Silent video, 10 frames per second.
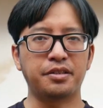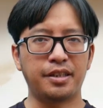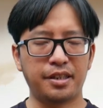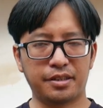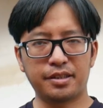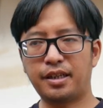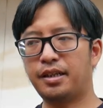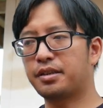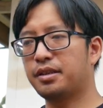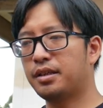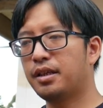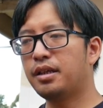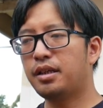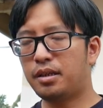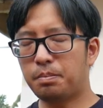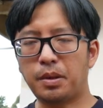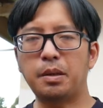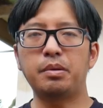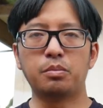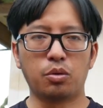to hit a target, it may
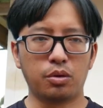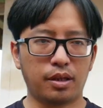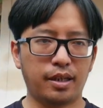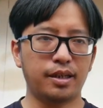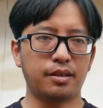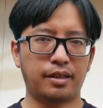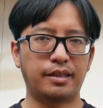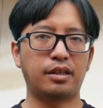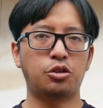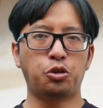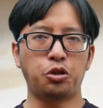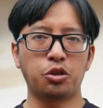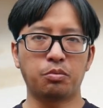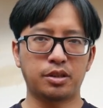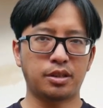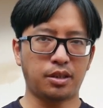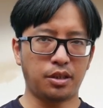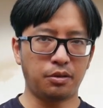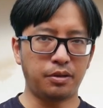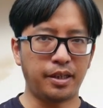be more likely that shooting would
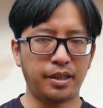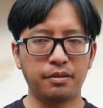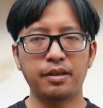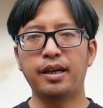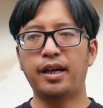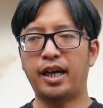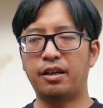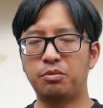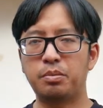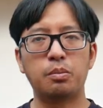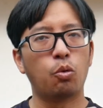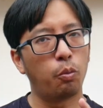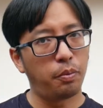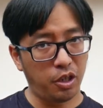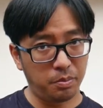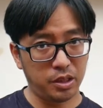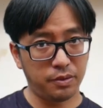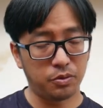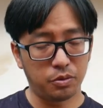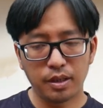slow down and would be more
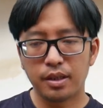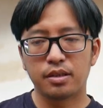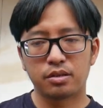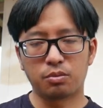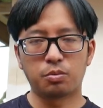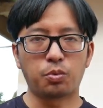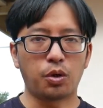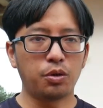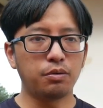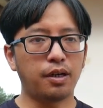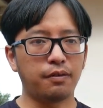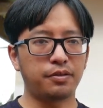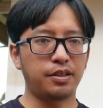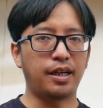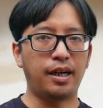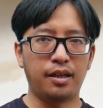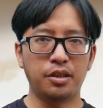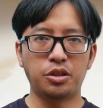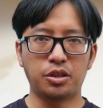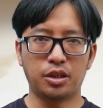purposeful. The role of the
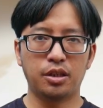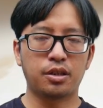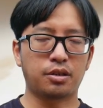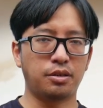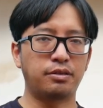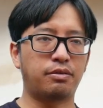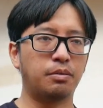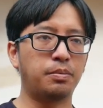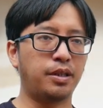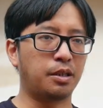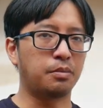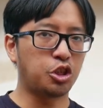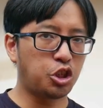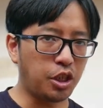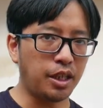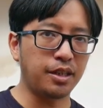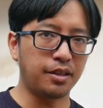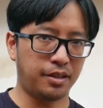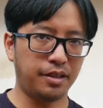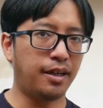archer goes from being machine
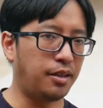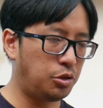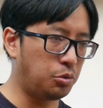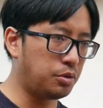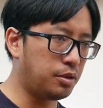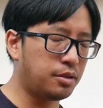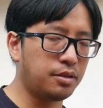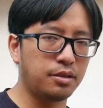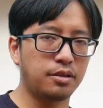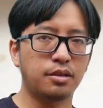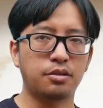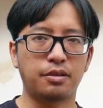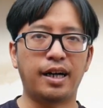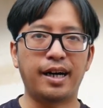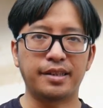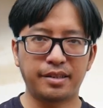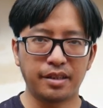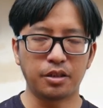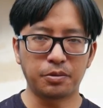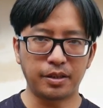gun at short distance to
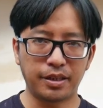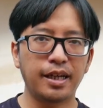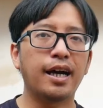artillery